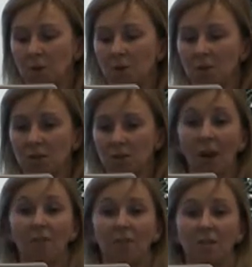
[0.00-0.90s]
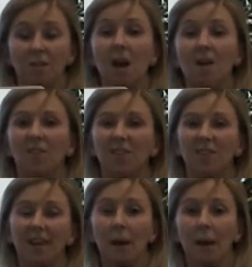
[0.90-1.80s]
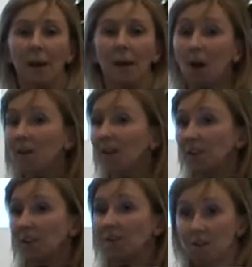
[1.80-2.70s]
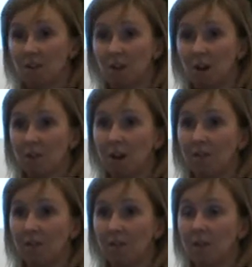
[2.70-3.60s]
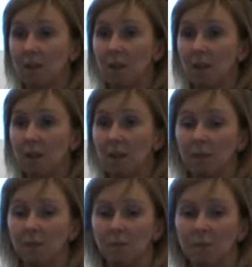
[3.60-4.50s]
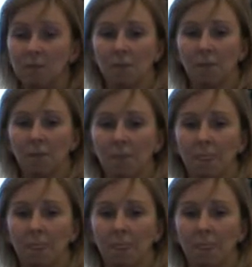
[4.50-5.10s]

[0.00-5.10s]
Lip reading: The majority pattern is to have it not at the very start, to have it in the mid position.